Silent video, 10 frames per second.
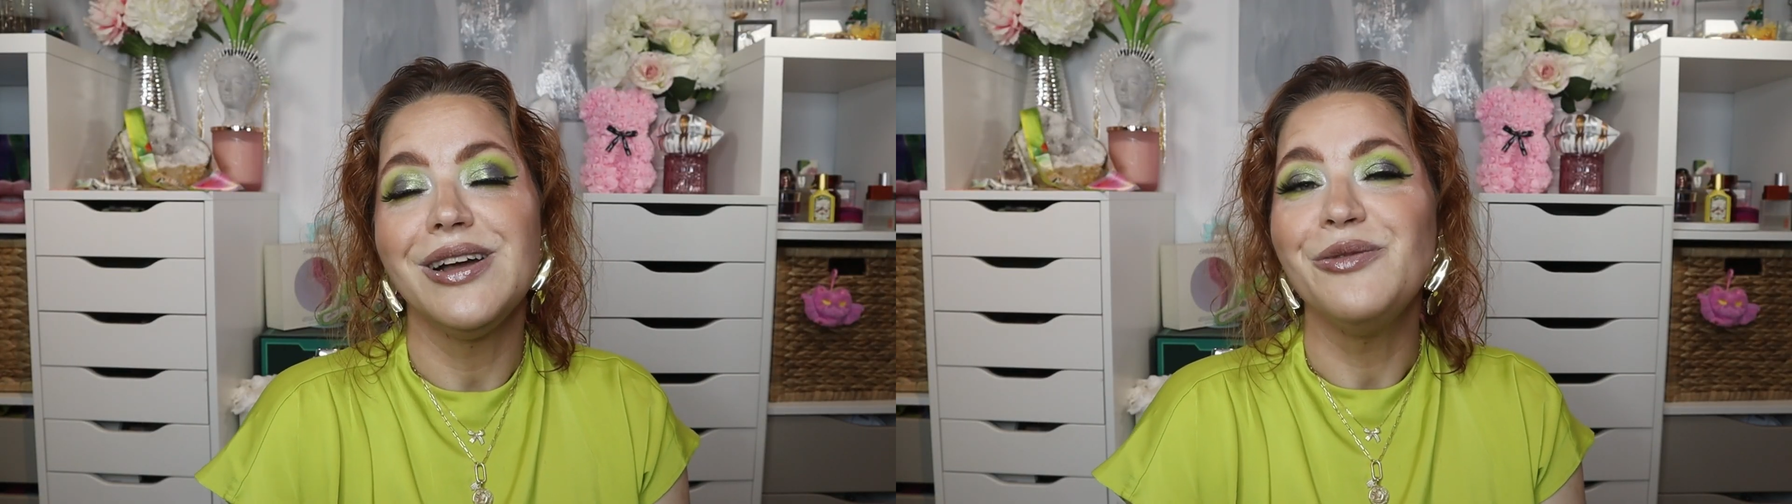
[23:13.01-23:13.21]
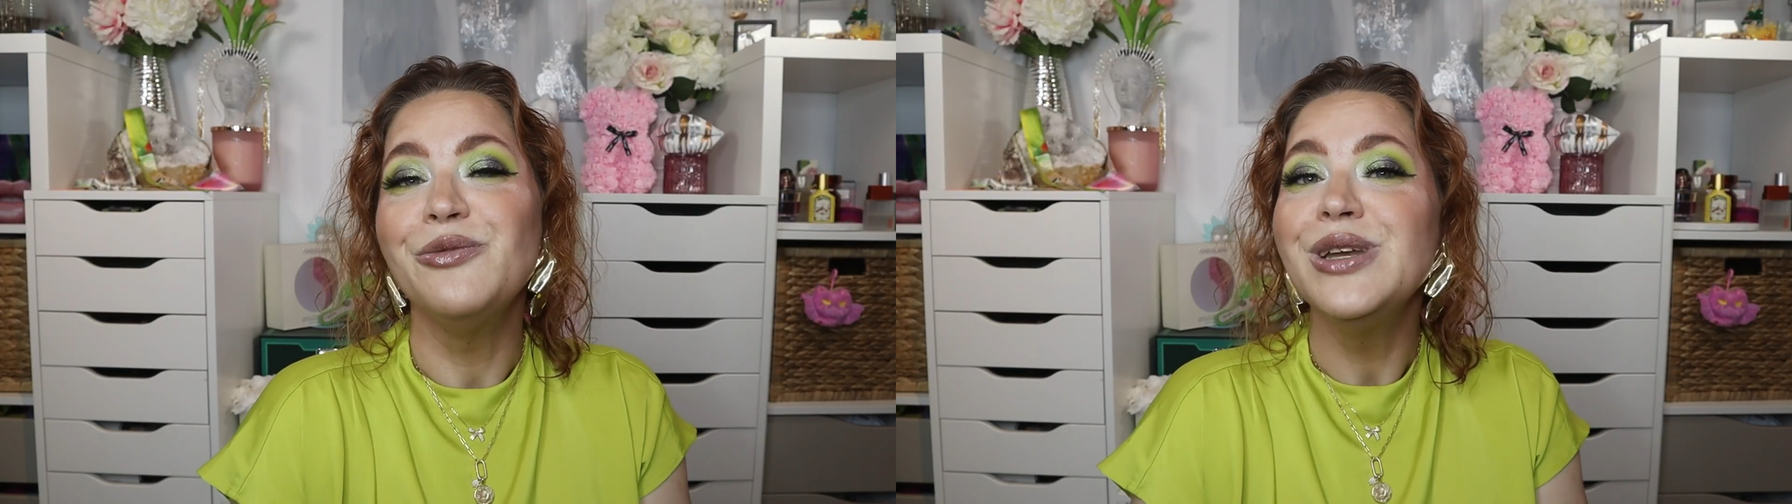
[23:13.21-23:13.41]

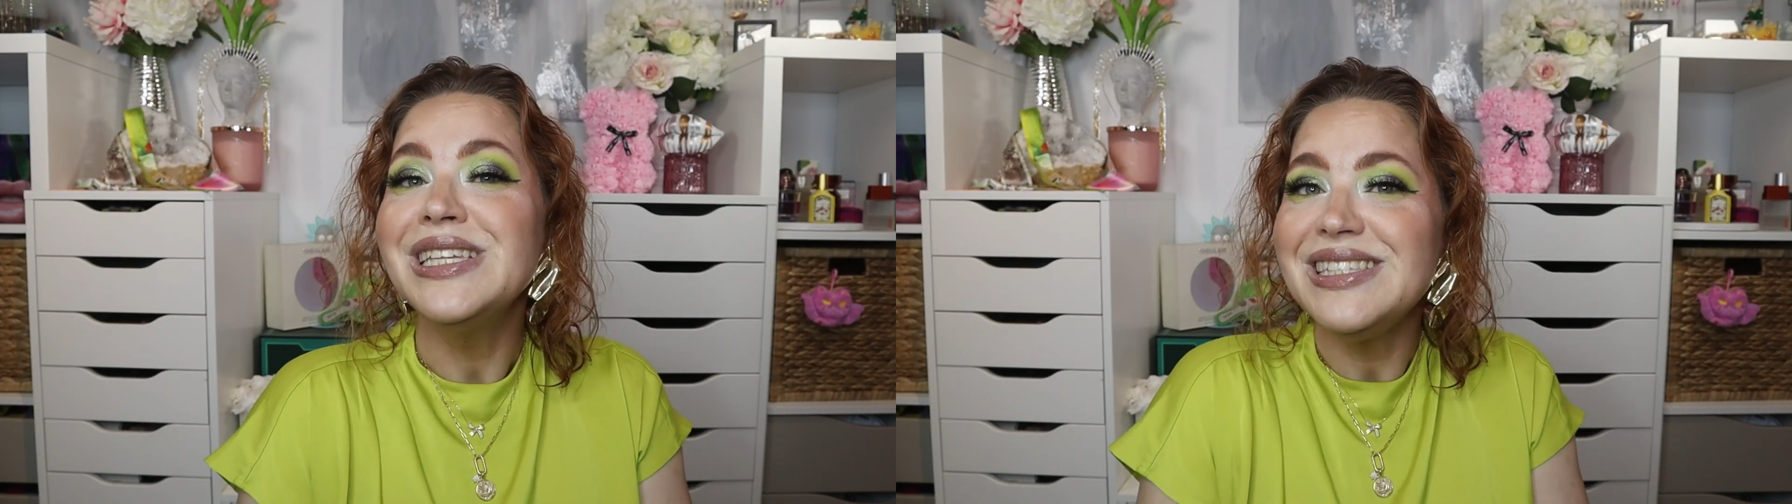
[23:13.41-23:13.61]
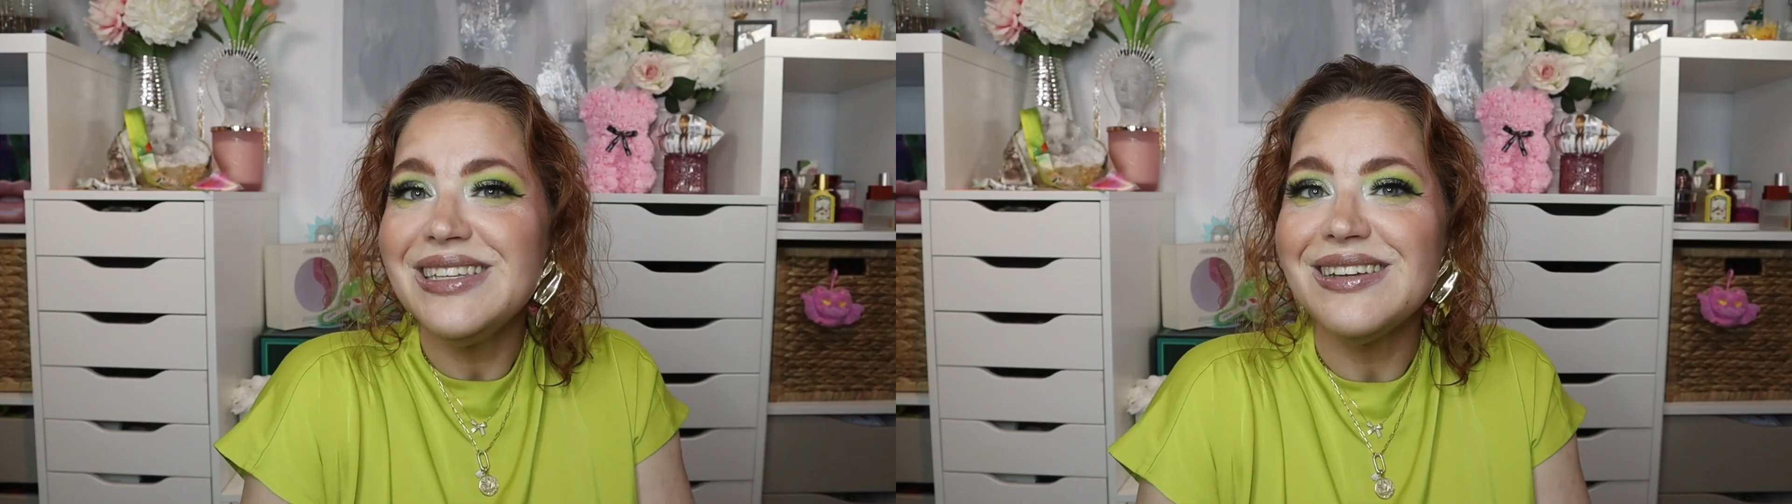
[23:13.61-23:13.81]
We
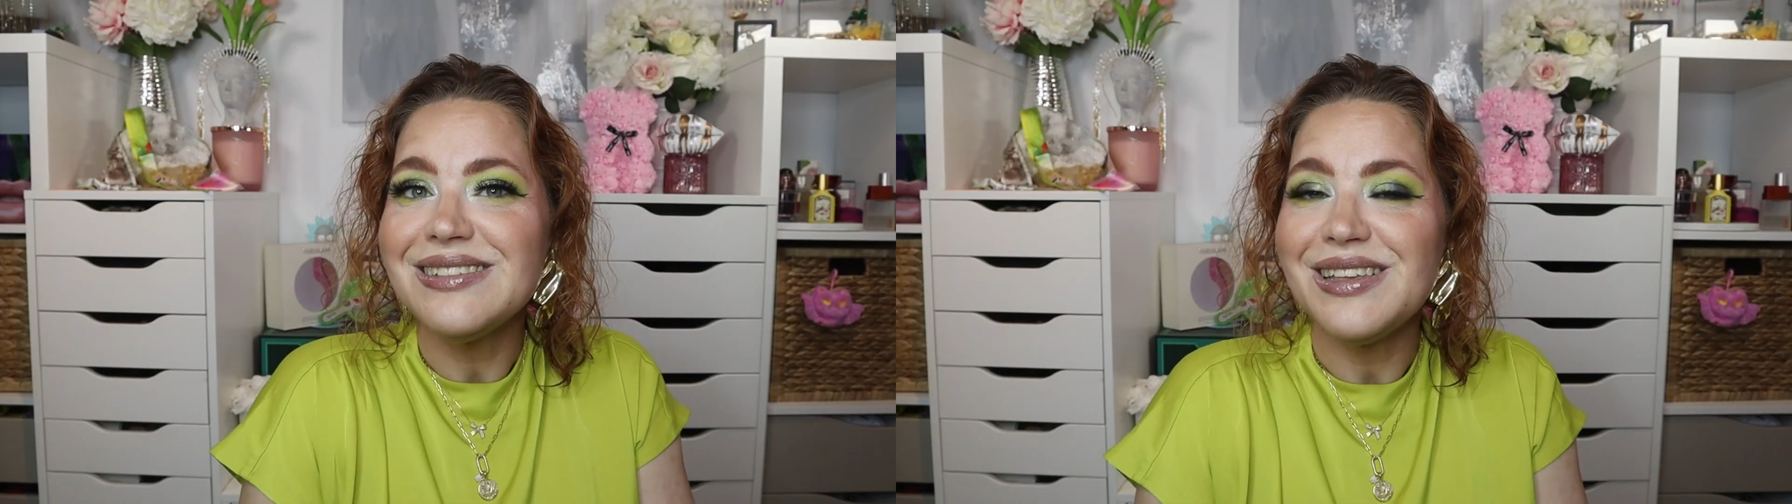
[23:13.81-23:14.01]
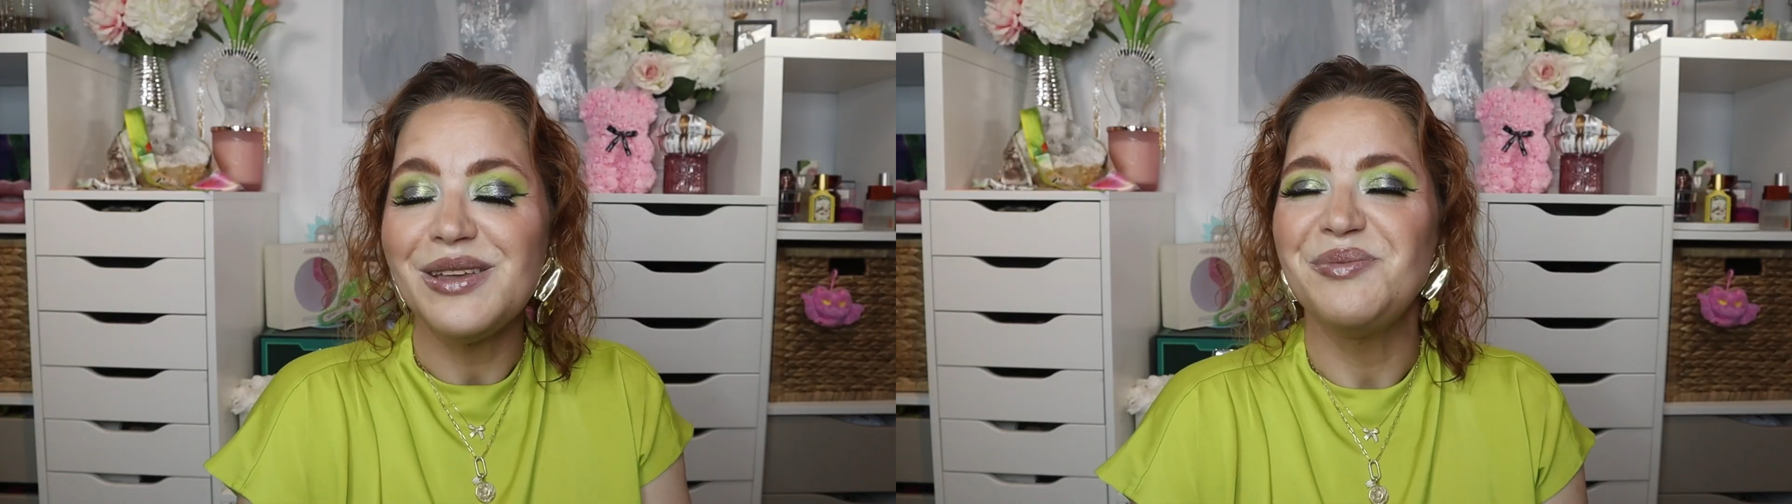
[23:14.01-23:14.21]
see
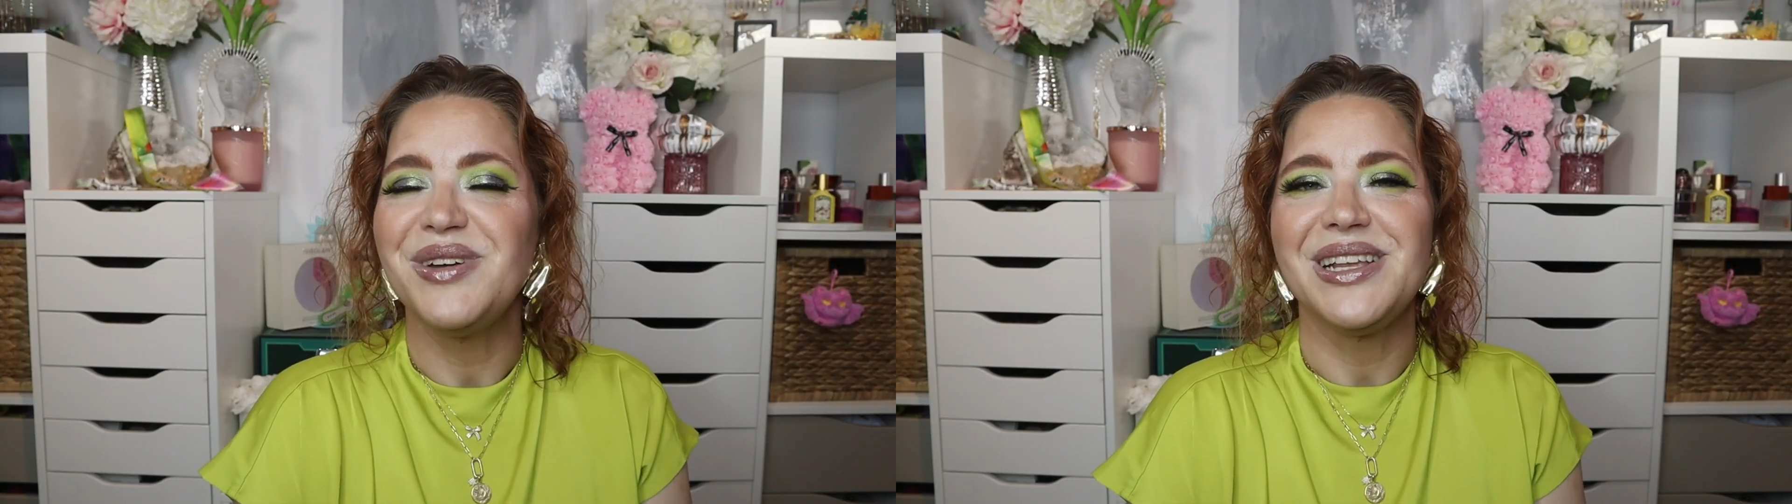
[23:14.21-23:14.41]
us in my